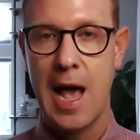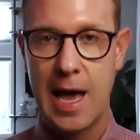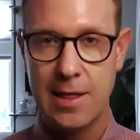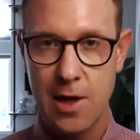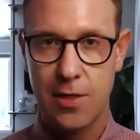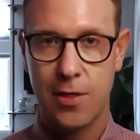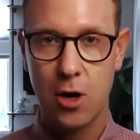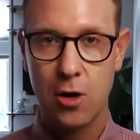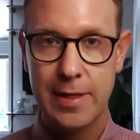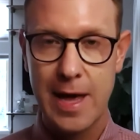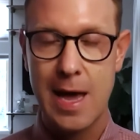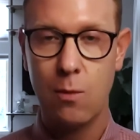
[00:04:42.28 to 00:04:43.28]
And the
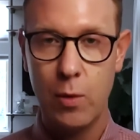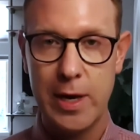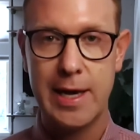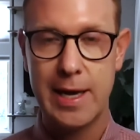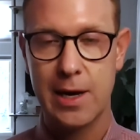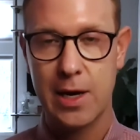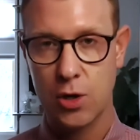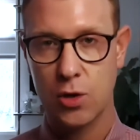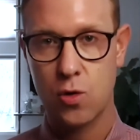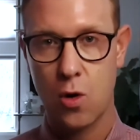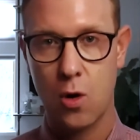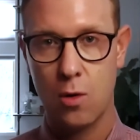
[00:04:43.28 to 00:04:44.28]
third thing we can
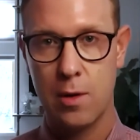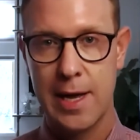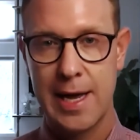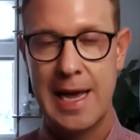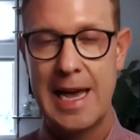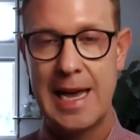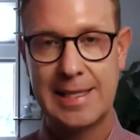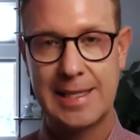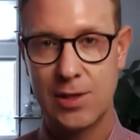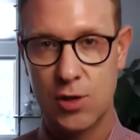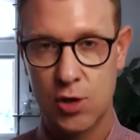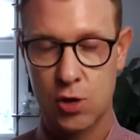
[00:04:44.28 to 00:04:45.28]
control is
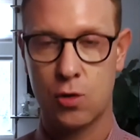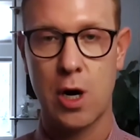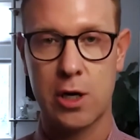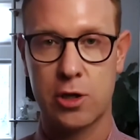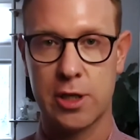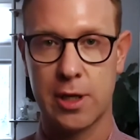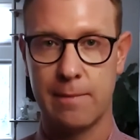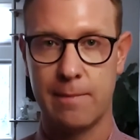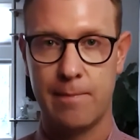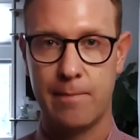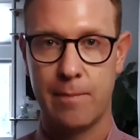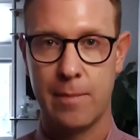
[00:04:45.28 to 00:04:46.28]
instruction.
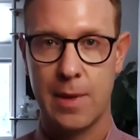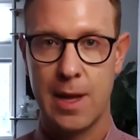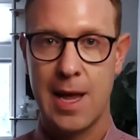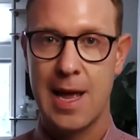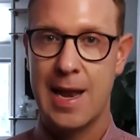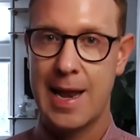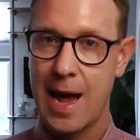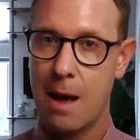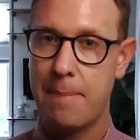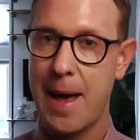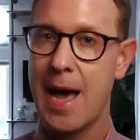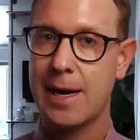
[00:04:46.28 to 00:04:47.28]
Now,
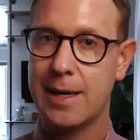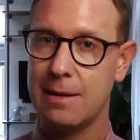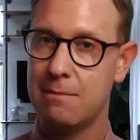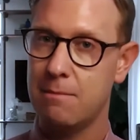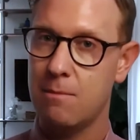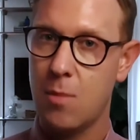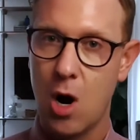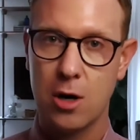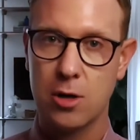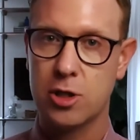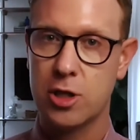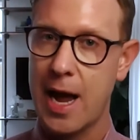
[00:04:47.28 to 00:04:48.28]
back in
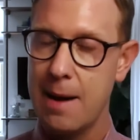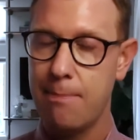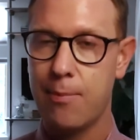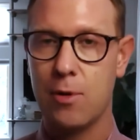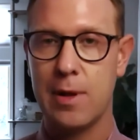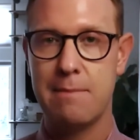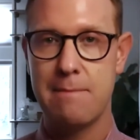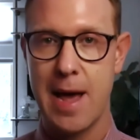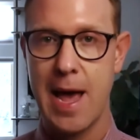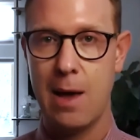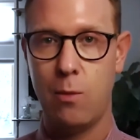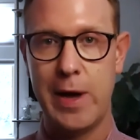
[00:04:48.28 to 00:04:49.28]
March, April, and
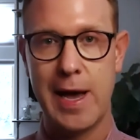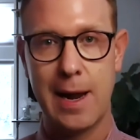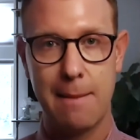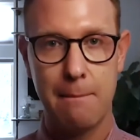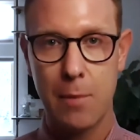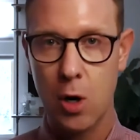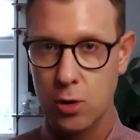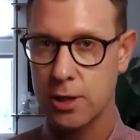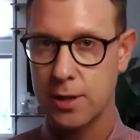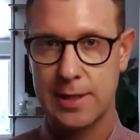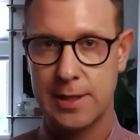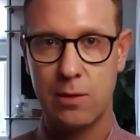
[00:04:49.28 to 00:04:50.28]
May, we had
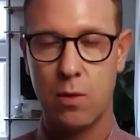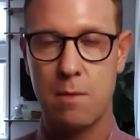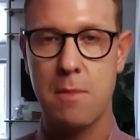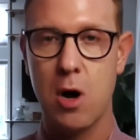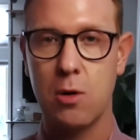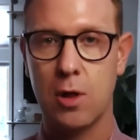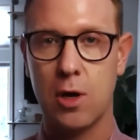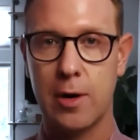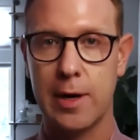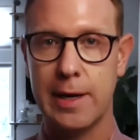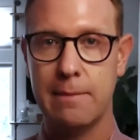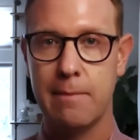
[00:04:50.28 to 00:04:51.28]
emergency remote
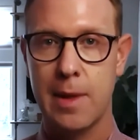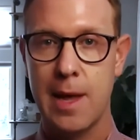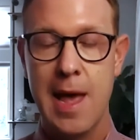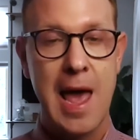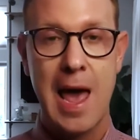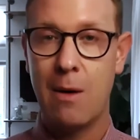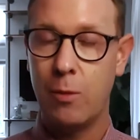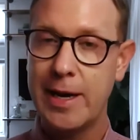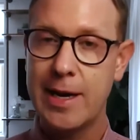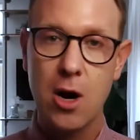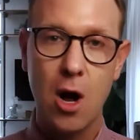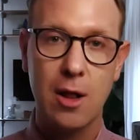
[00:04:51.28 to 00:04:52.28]
learning, and we
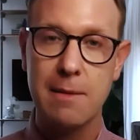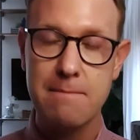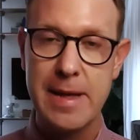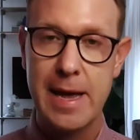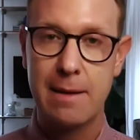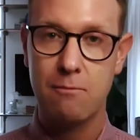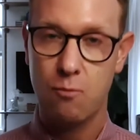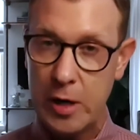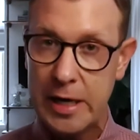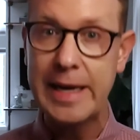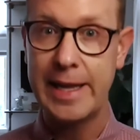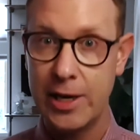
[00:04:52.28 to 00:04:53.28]
can all admit
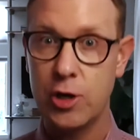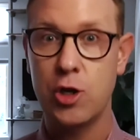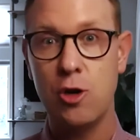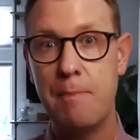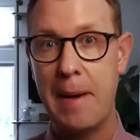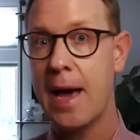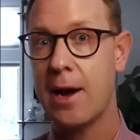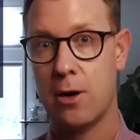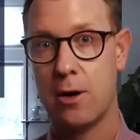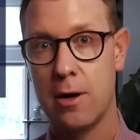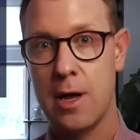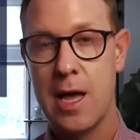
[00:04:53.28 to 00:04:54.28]
we can do
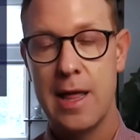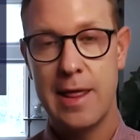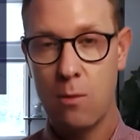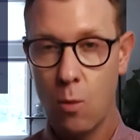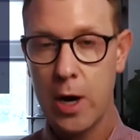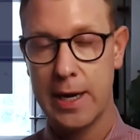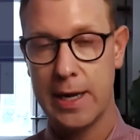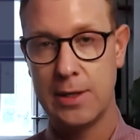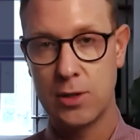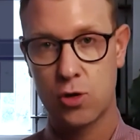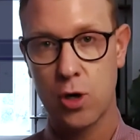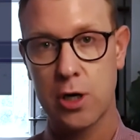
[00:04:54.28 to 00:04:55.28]
better than what
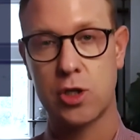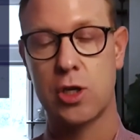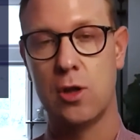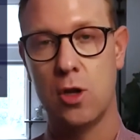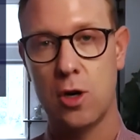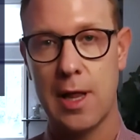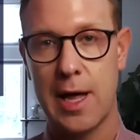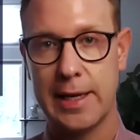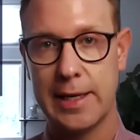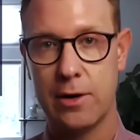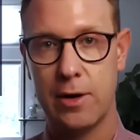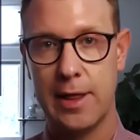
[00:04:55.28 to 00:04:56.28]
instruction looked like
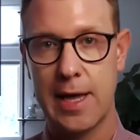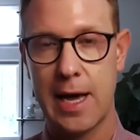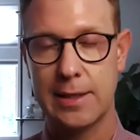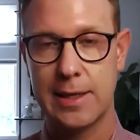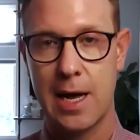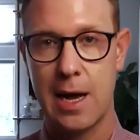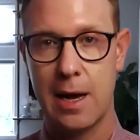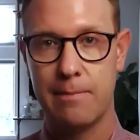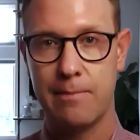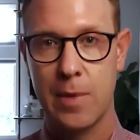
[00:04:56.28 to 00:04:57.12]
during that time.